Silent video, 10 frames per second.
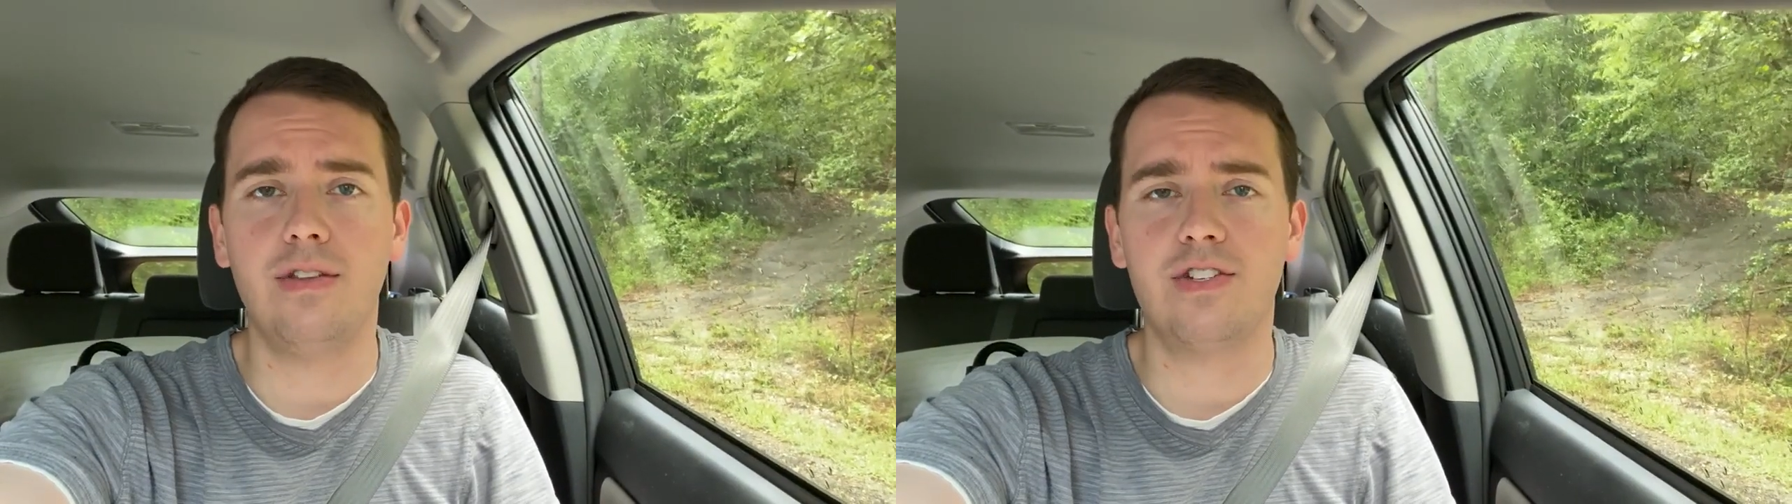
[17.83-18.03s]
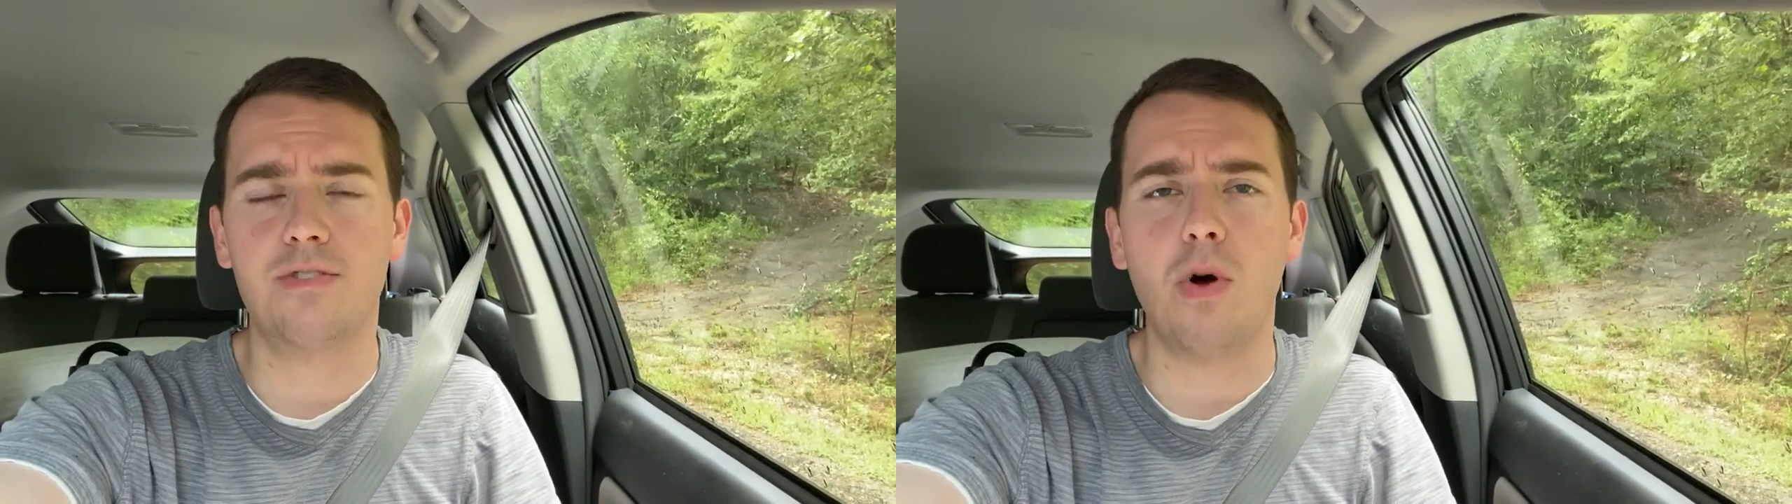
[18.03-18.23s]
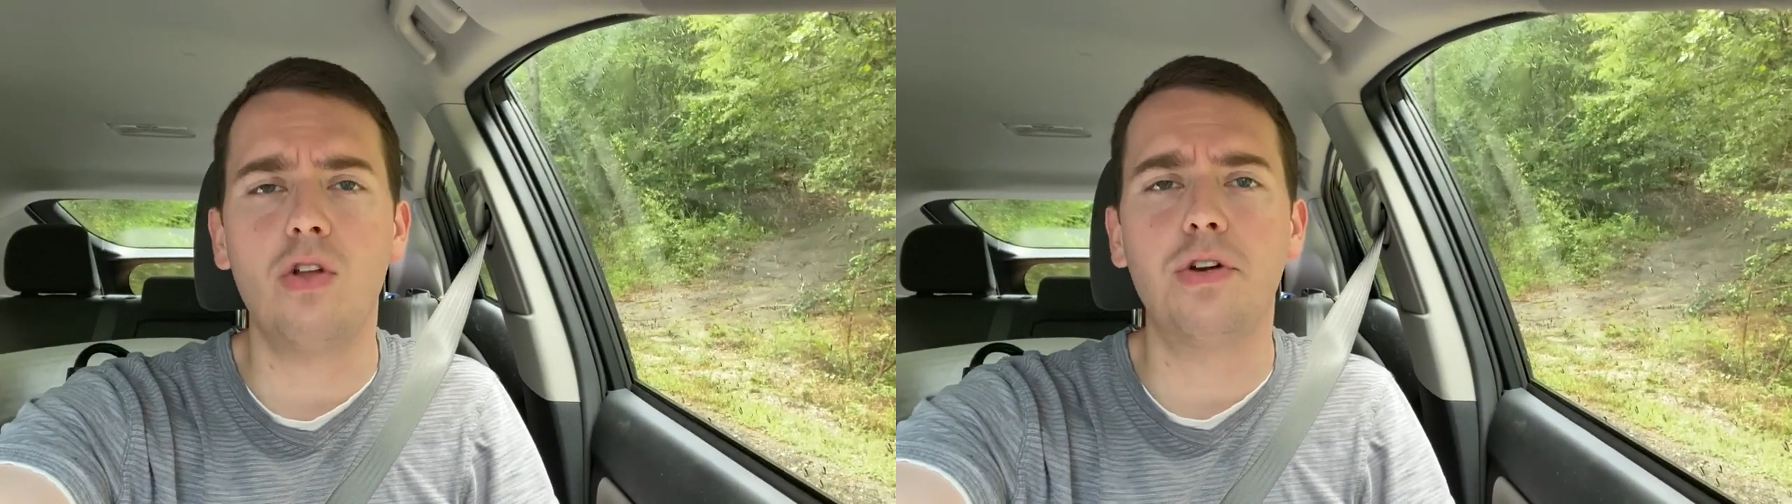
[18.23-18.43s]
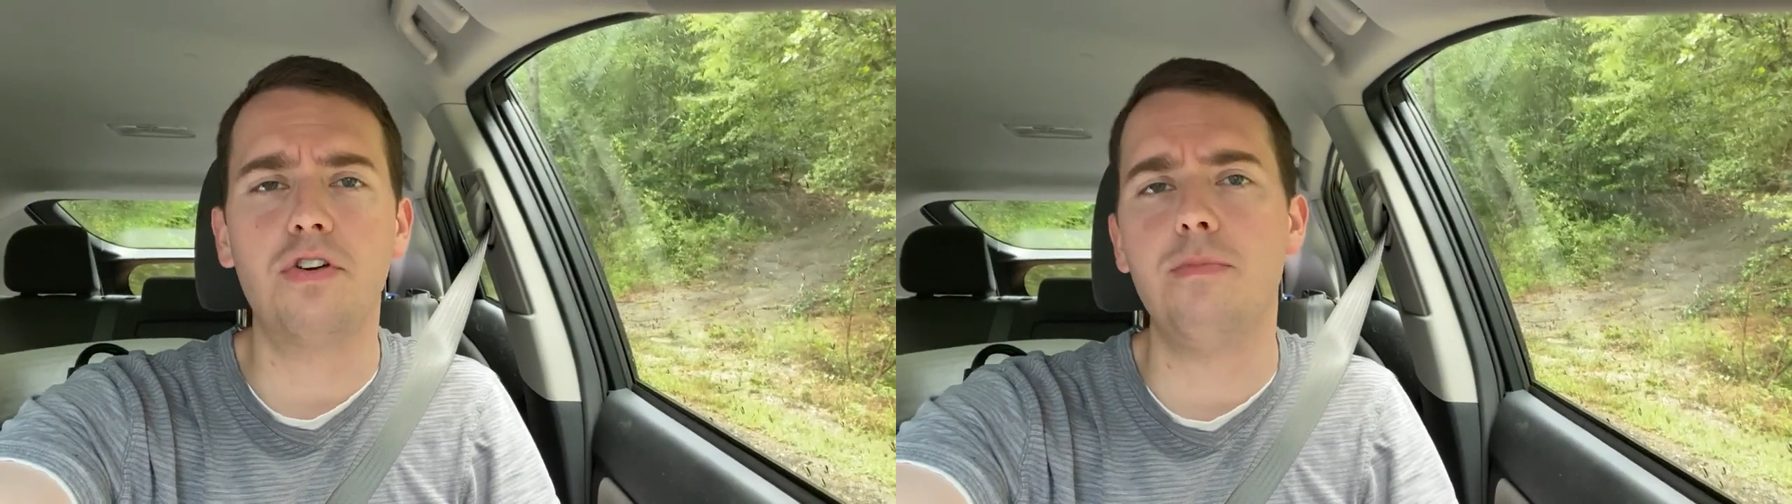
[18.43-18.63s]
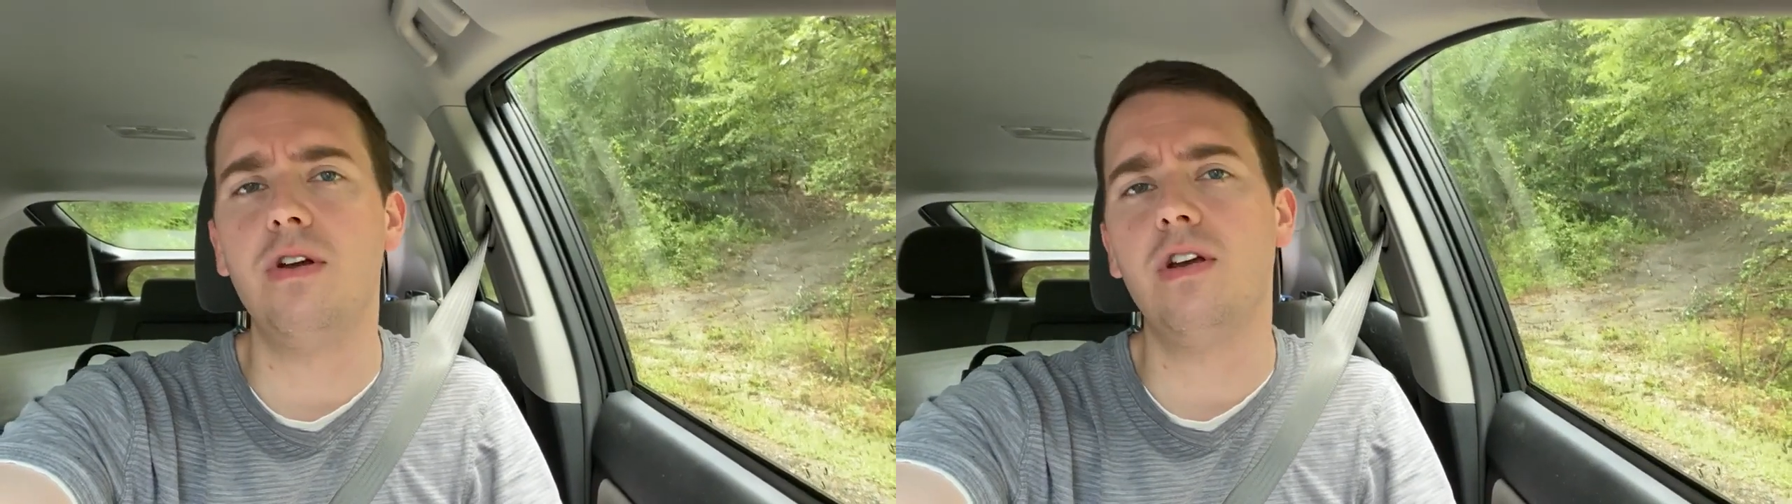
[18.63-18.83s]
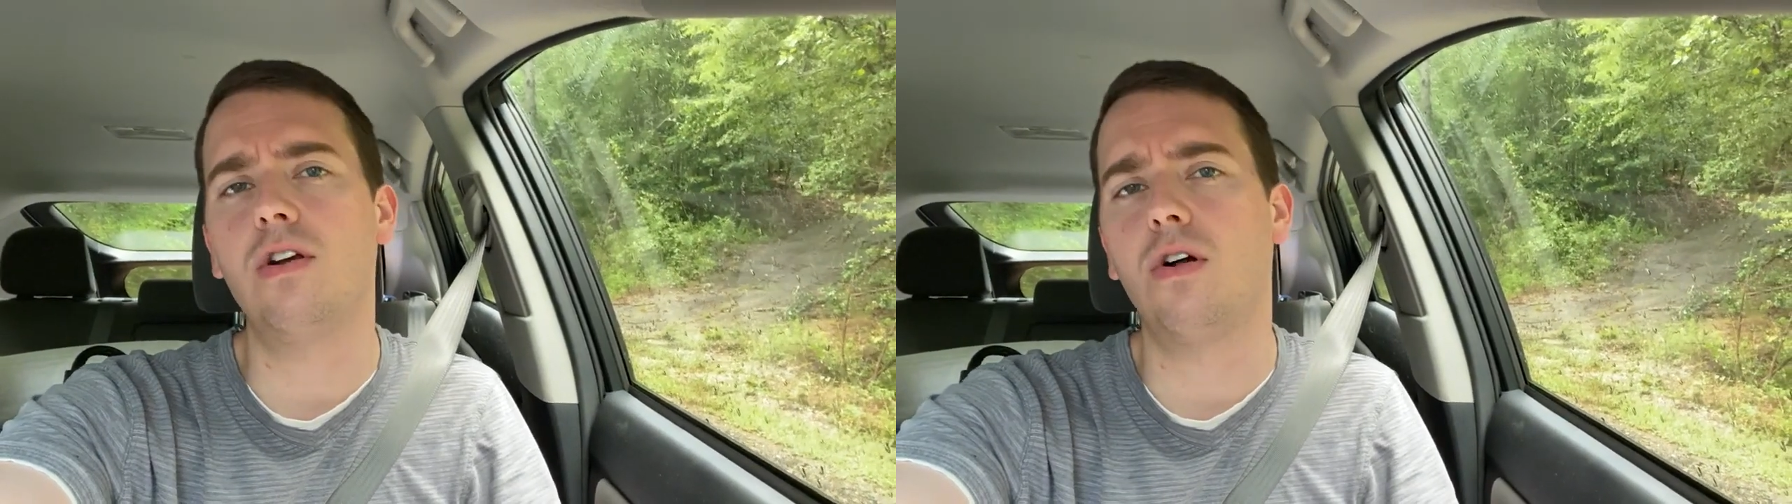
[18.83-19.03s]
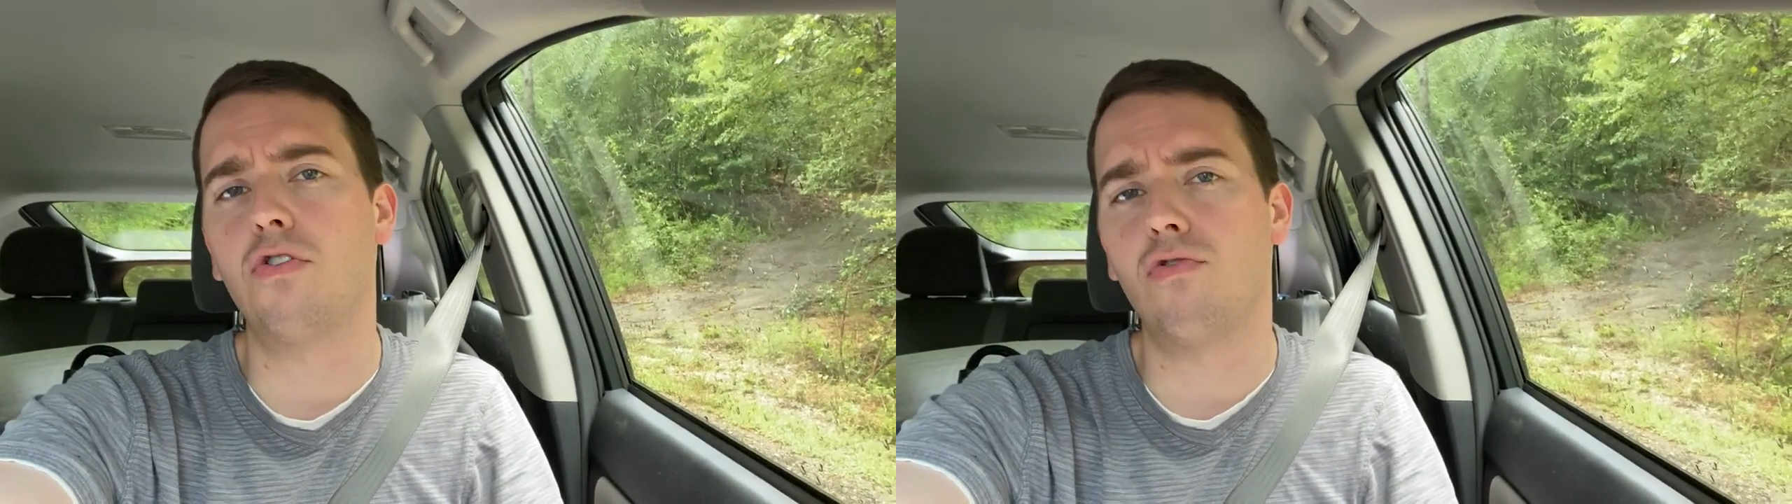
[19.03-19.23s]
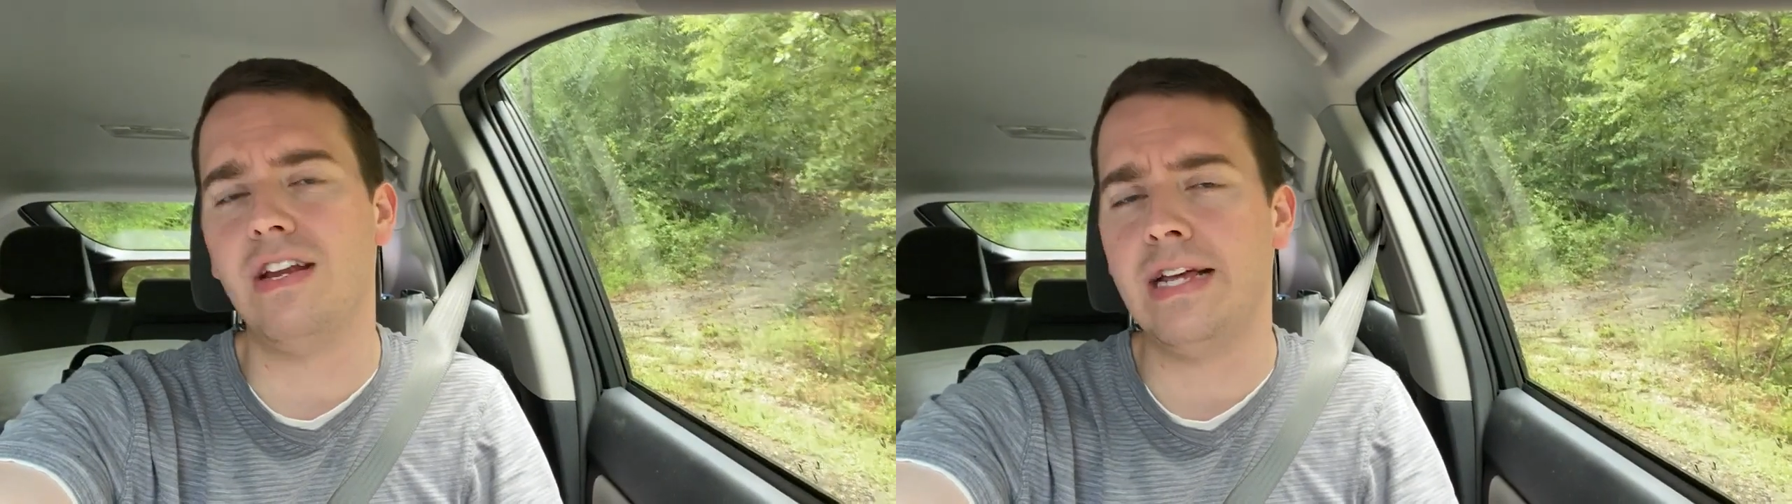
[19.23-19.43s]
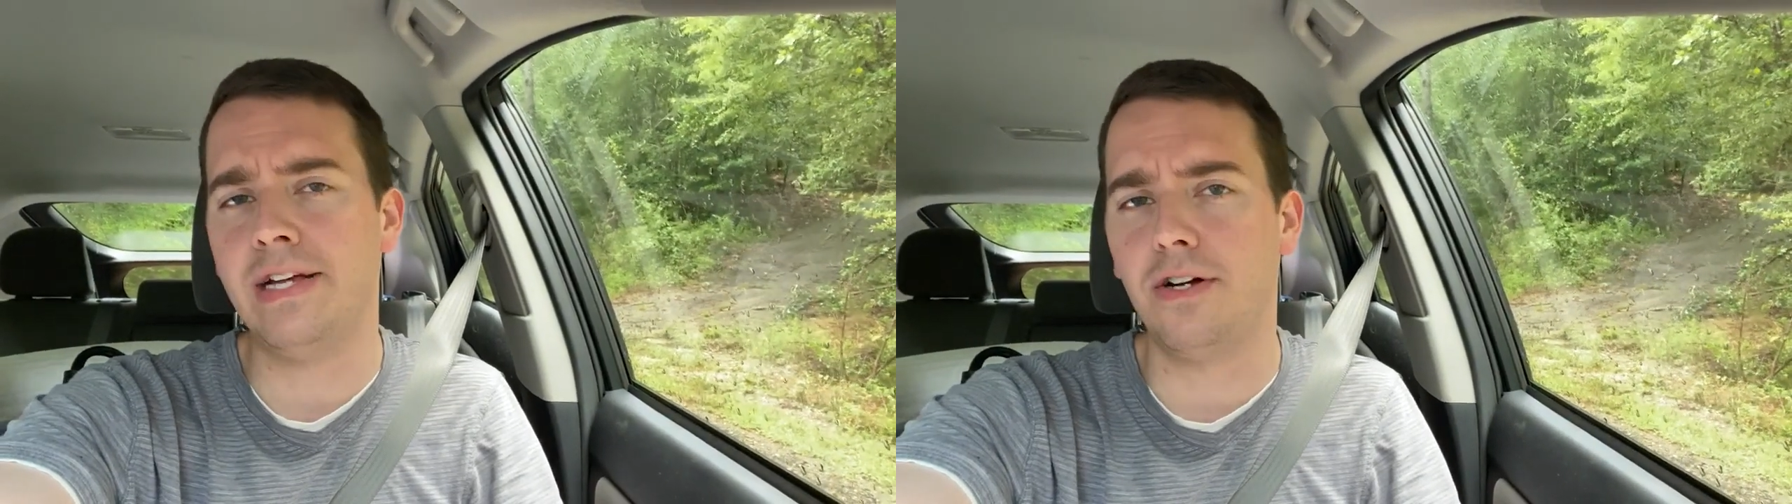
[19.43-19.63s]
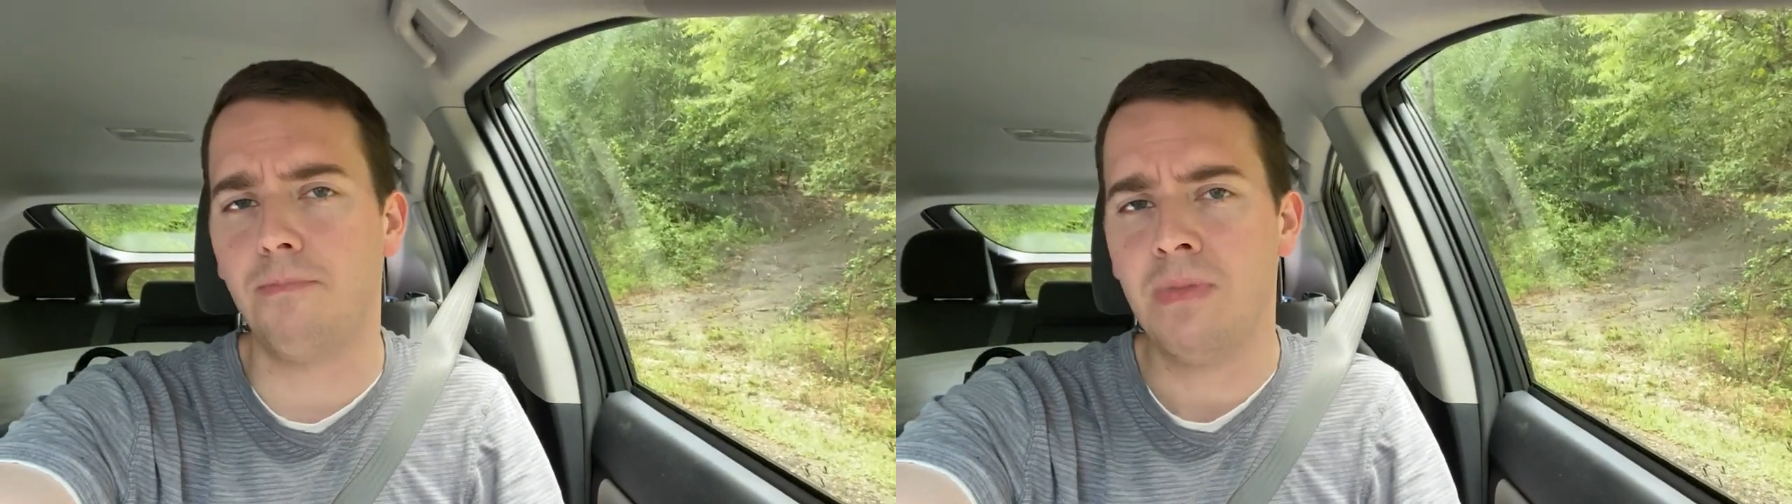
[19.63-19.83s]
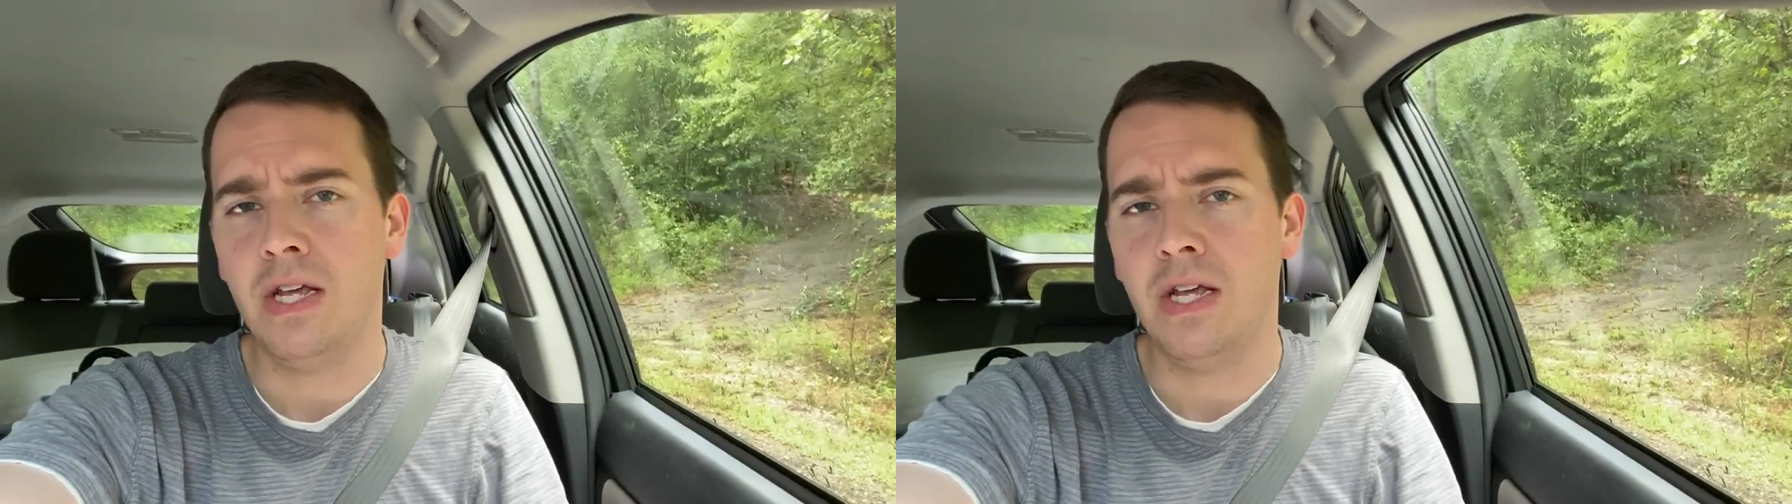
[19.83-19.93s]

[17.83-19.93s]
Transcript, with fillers: this small little community called Green Hill.